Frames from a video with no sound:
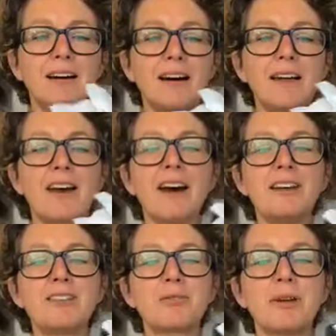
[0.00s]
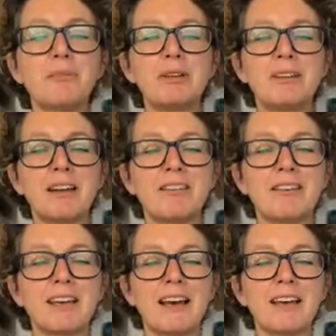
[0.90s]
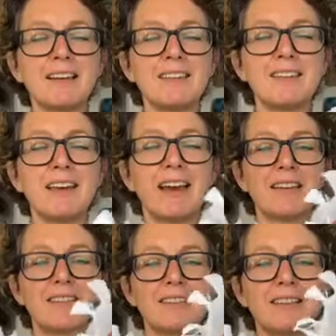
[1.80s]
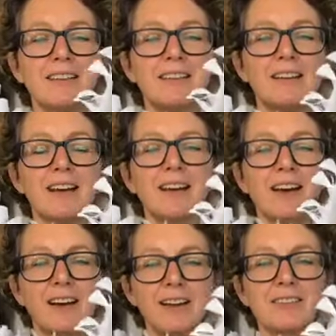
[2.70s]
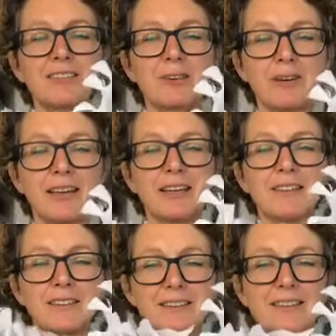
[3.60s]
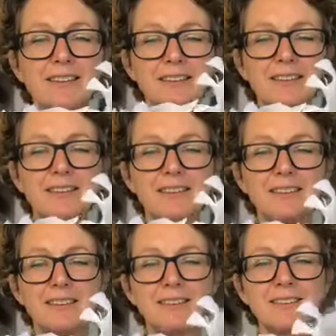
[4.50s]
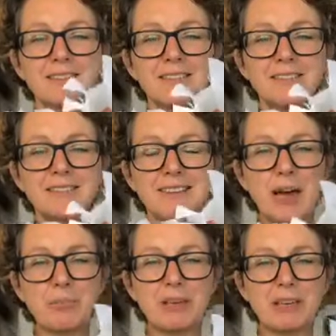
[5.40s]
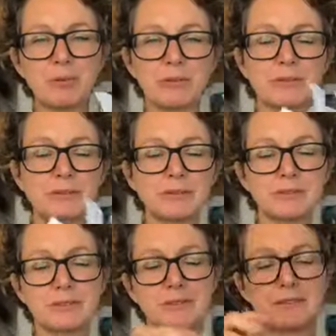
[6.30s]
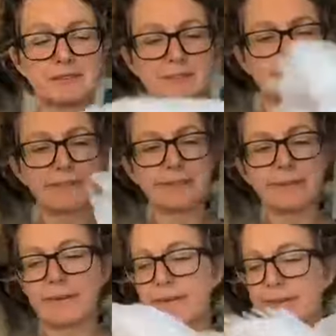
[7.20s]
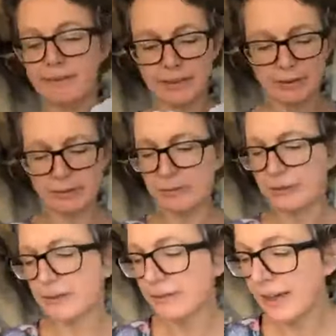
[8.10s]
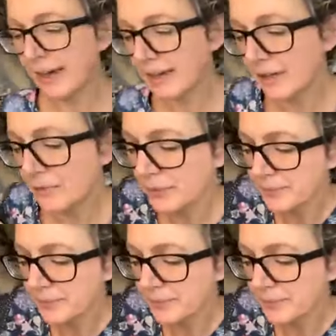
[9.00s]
An ice queen material, Alice, yes. An ice queen. Stab you. That's what it'll do. It'll get you.